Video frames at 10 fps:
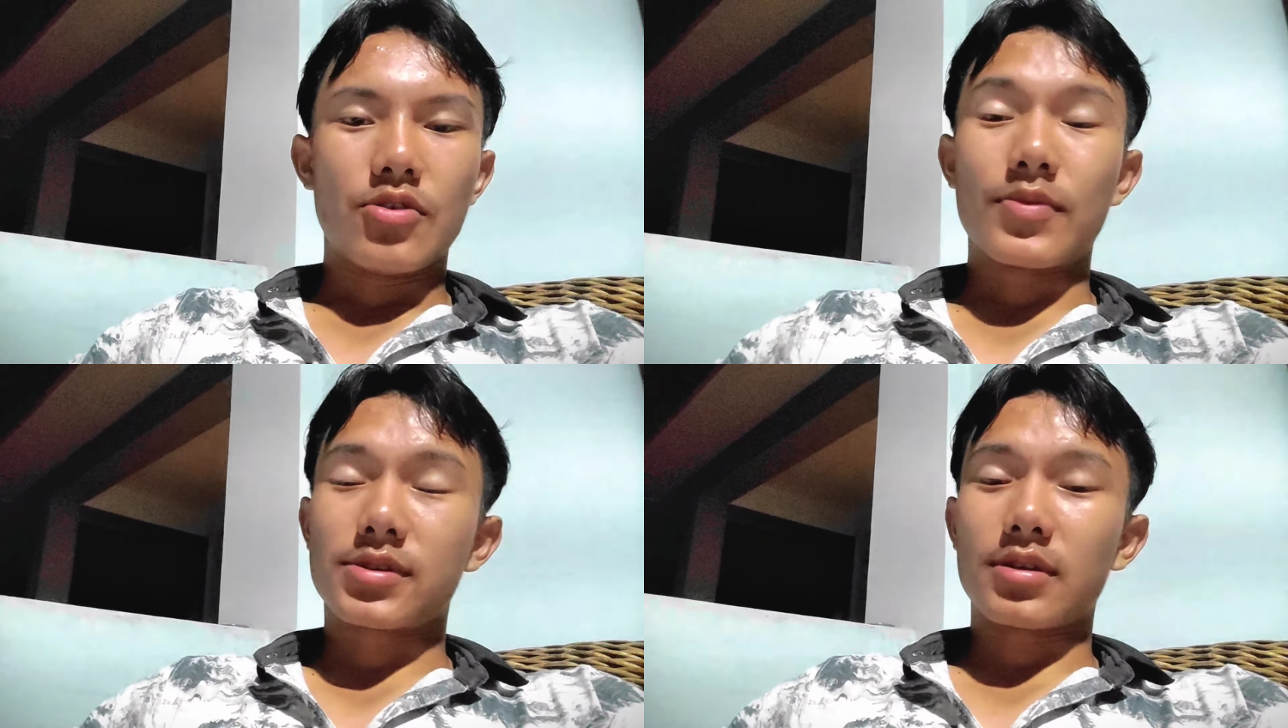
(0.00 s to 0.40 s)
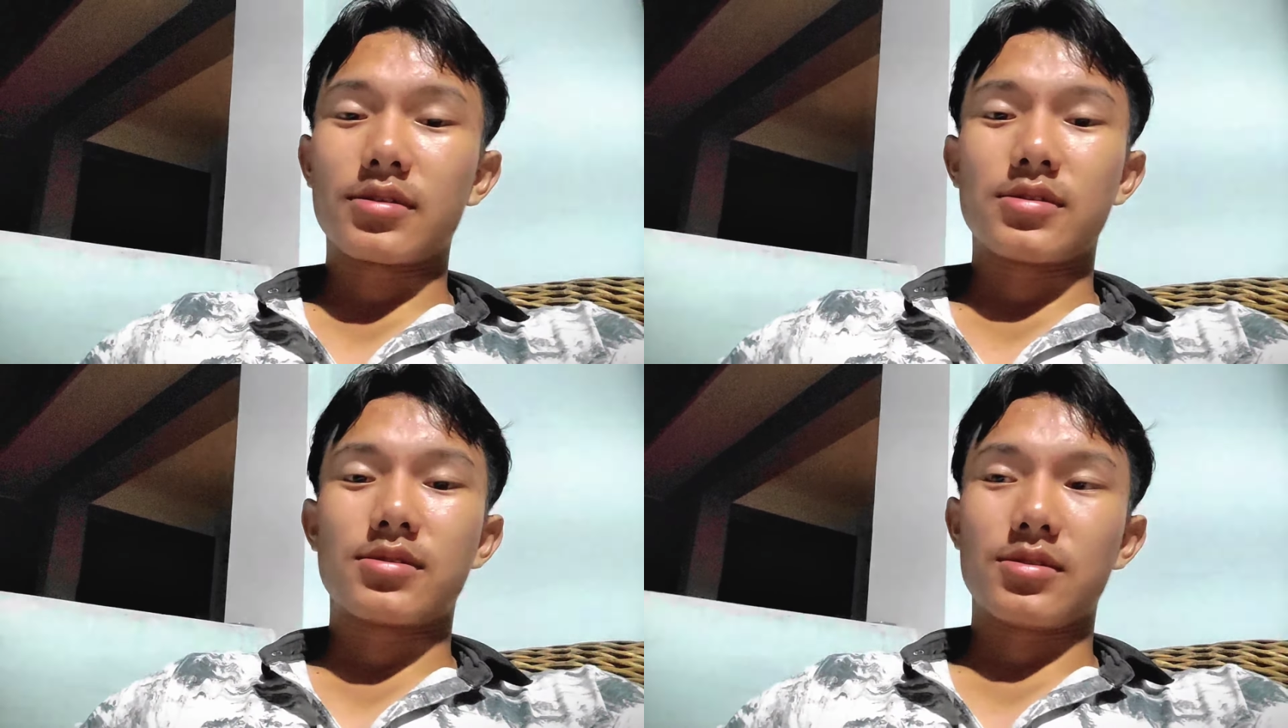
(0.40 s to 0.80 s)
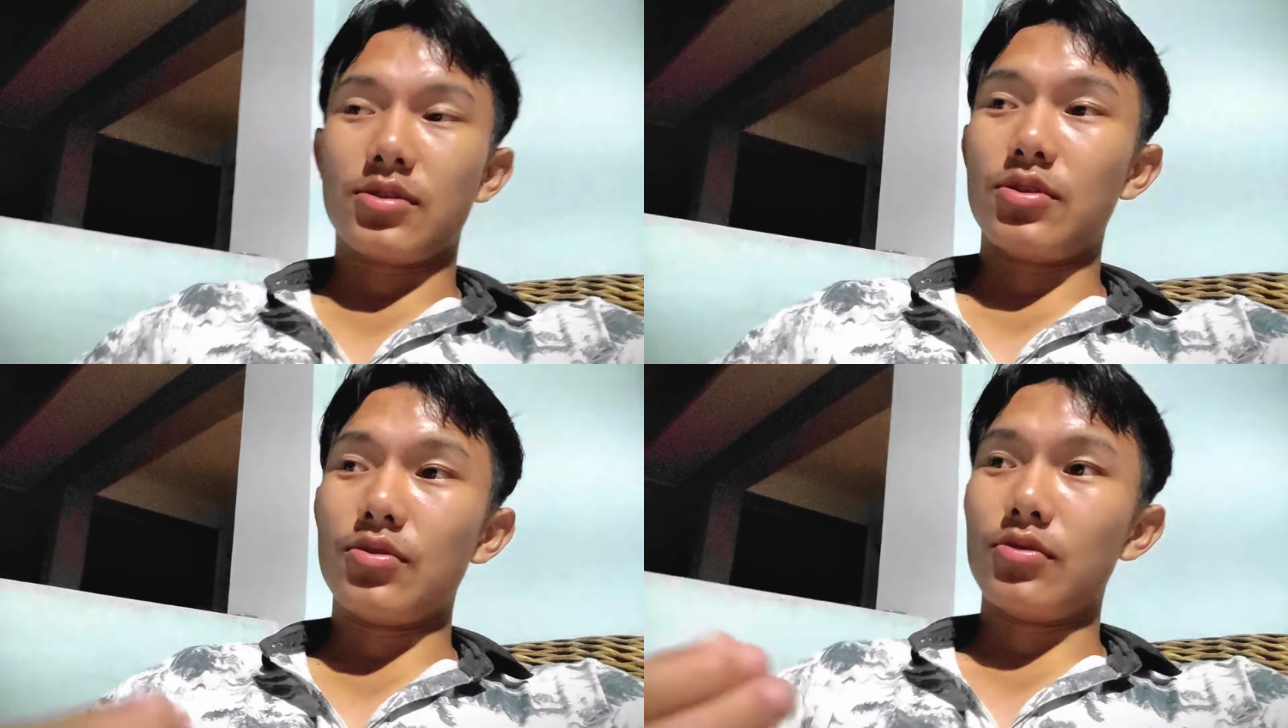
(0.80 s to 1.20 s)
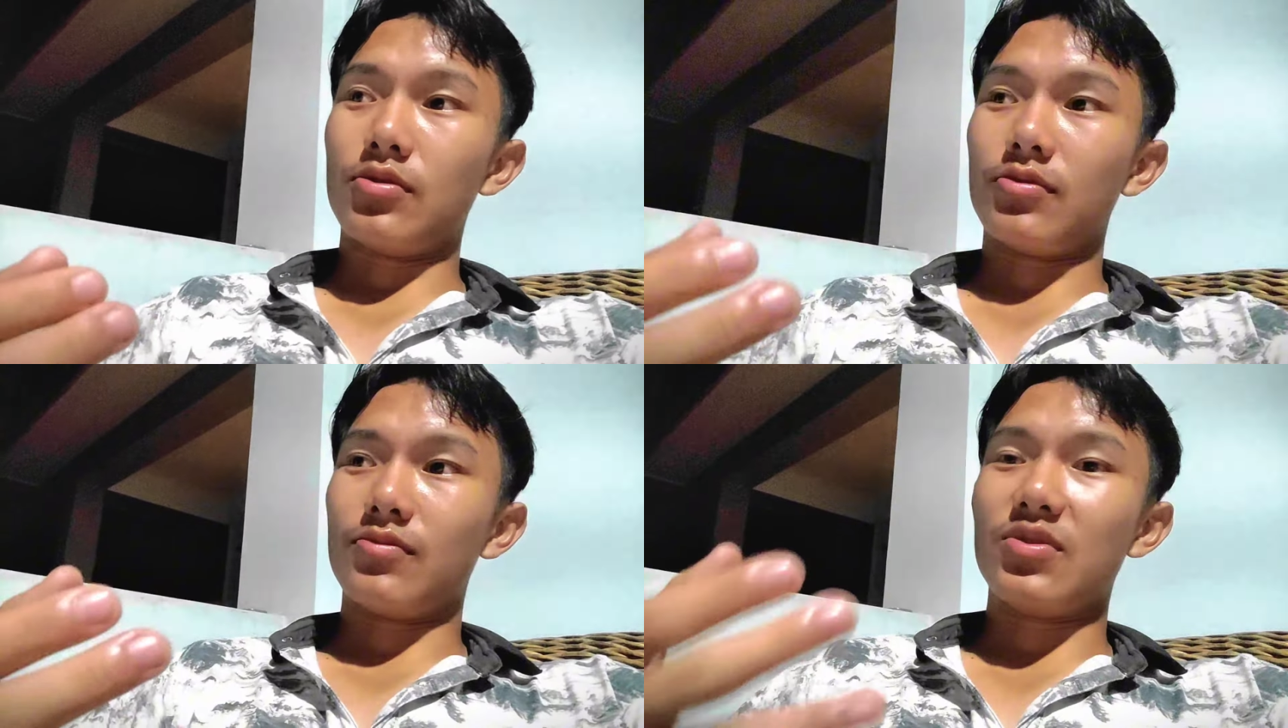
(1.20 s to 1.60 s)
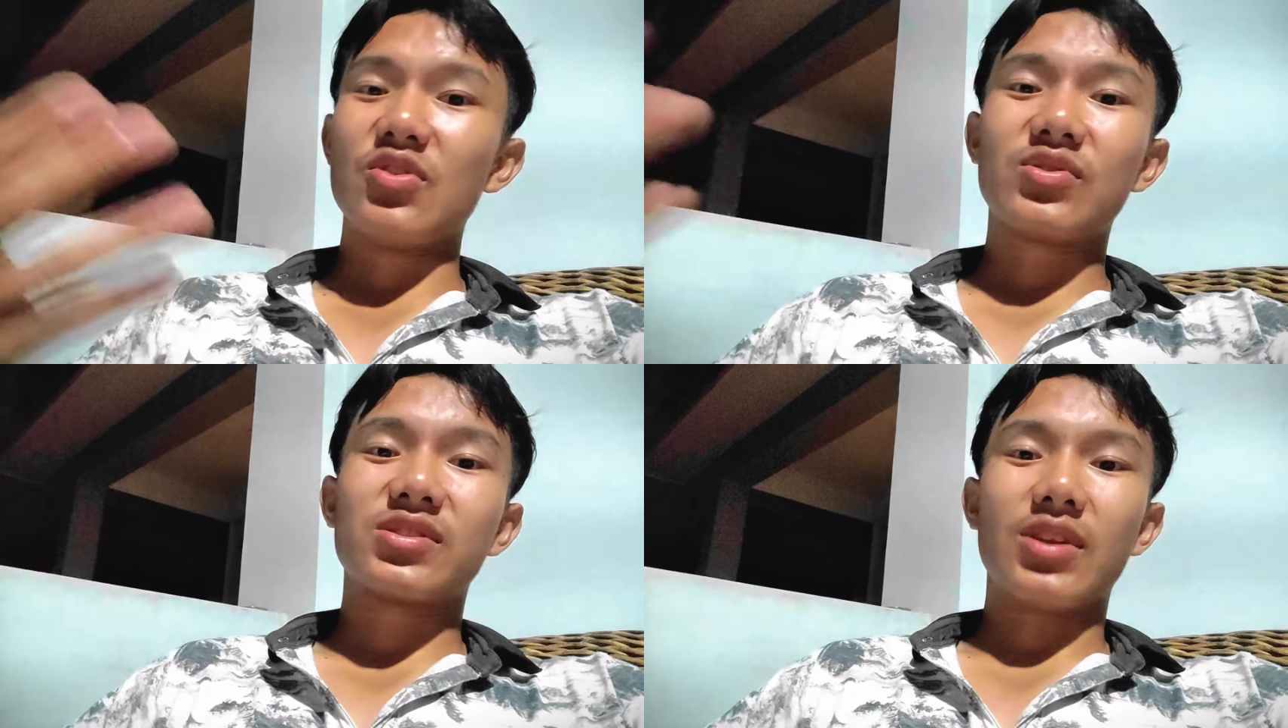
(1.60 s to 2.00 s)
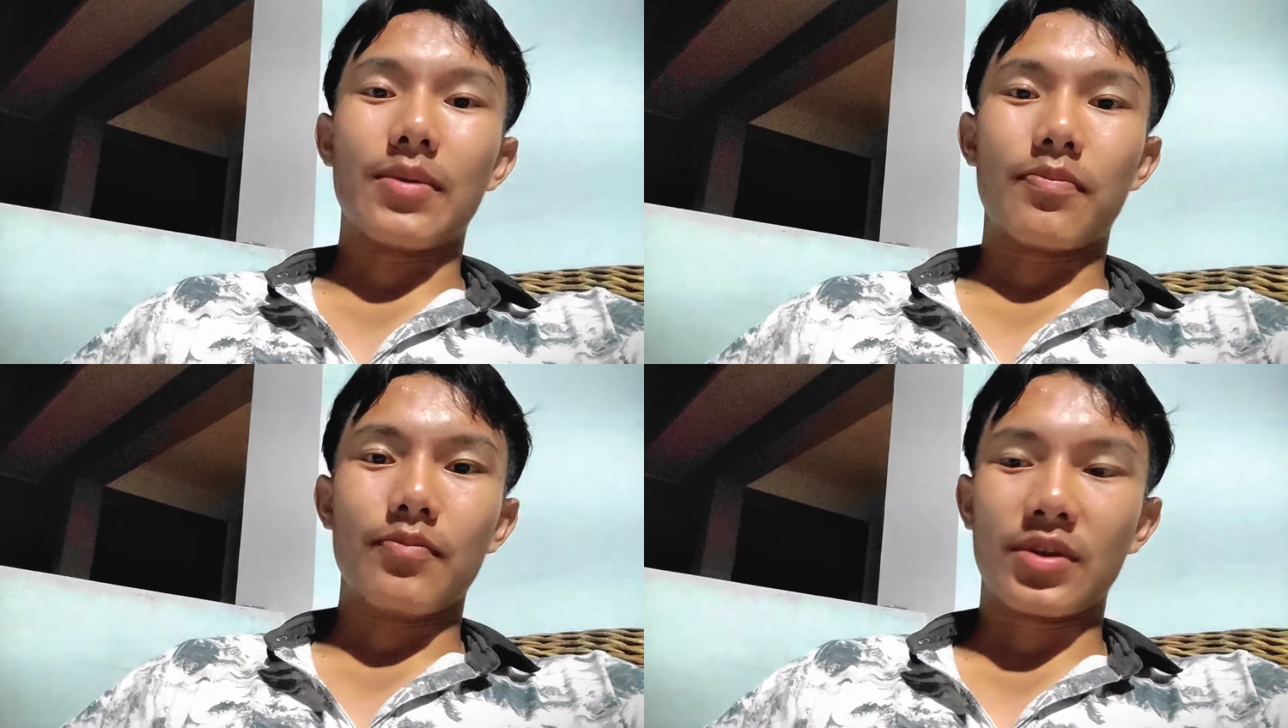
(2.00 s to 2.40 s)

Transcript: you must take this new new step